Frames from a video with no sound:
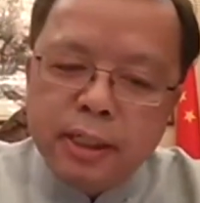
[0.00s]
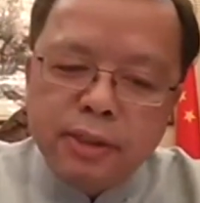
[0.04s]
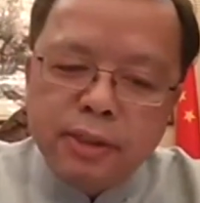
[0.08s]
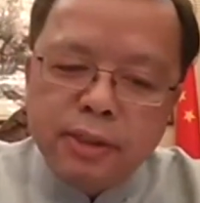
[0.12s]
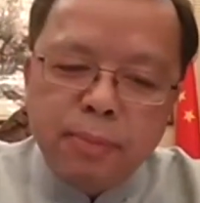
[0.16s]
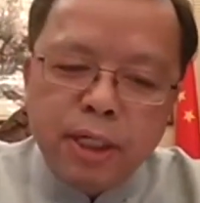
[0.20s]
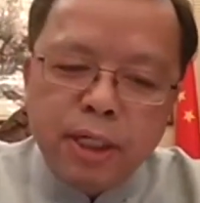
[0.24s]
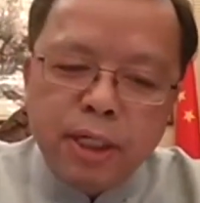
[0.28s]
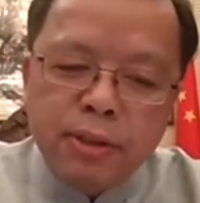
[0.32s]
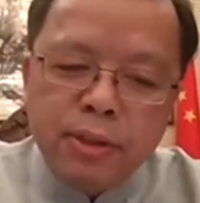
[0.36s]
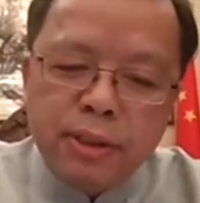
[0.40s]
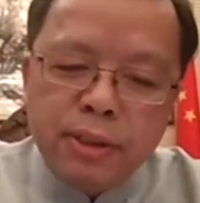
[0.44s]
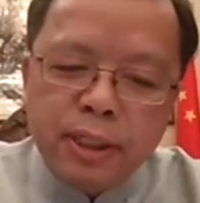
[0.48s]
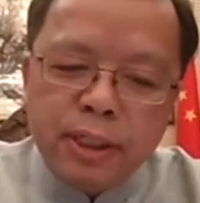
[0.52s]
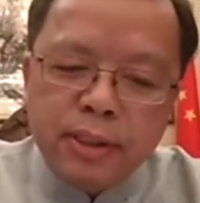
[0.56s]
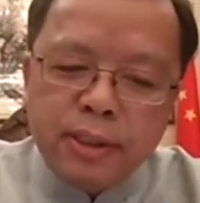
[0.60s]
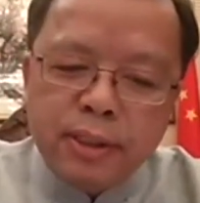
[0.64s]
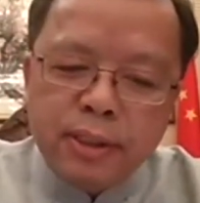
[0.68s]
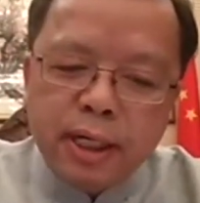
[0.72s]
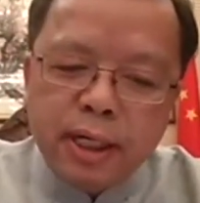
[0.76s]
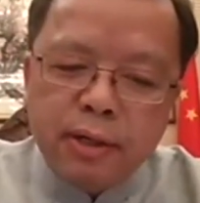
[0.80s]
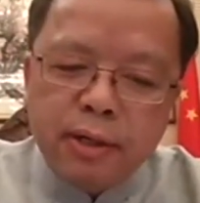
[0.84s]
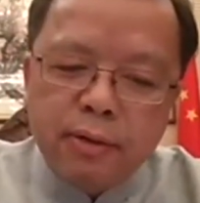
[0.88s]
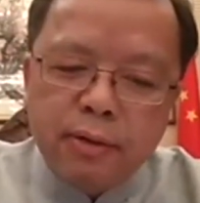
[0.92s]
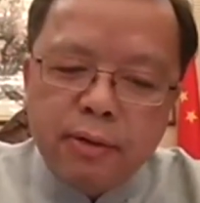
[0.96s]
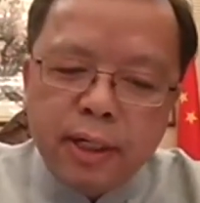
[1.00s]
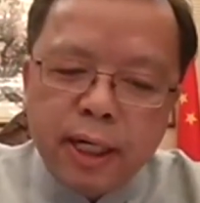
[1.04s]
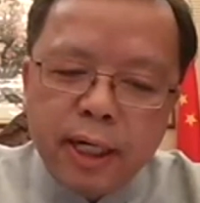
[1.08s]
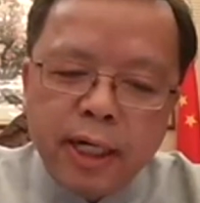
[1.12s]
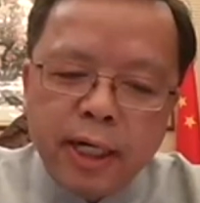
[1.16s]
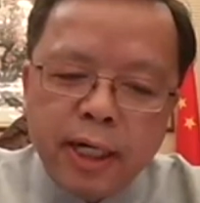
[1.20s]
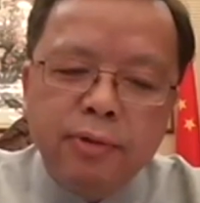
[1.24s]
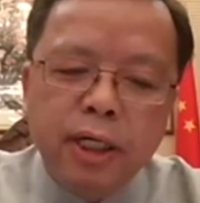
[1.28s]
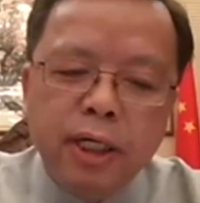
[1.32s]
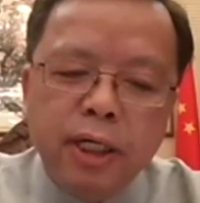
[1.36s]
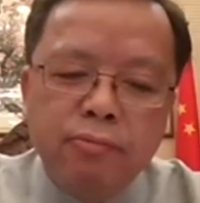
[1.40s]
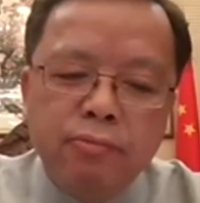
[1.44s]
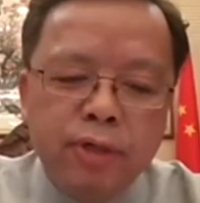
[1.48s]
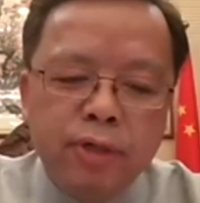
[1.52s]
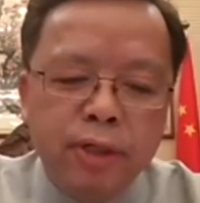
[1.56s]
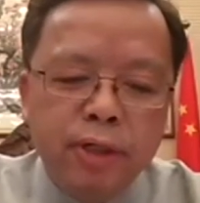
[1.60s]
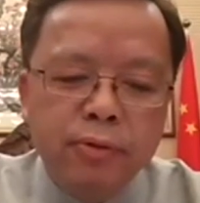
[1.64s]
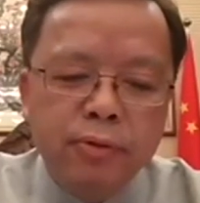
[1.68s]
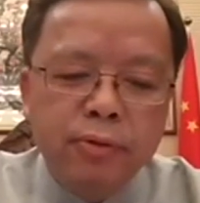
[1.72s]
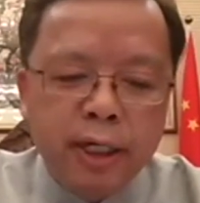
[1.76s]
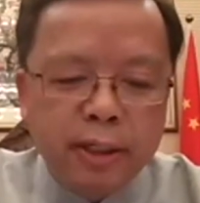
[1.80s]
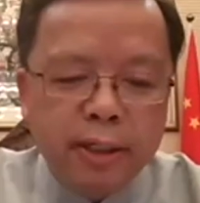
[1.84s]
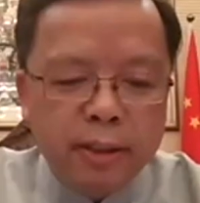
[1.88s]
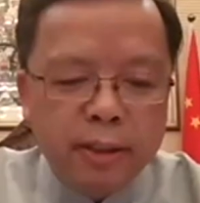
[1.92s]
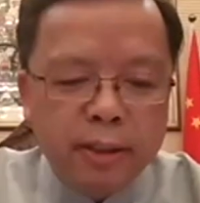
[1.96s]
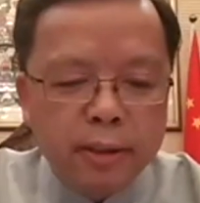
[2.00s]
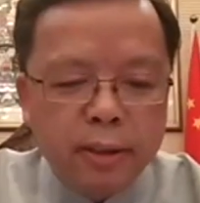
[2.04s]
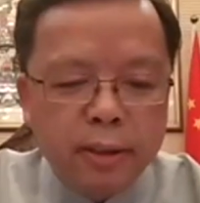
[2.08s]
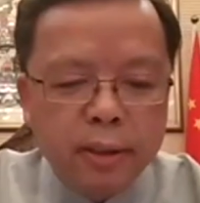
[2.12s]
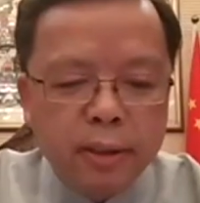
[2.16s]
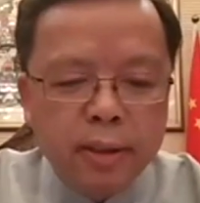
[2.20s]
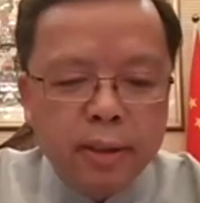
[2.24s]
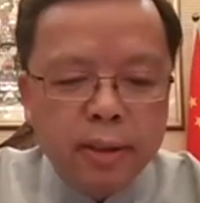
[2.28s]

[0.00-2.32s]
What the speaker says: as you mentioned just now, Harry Roque,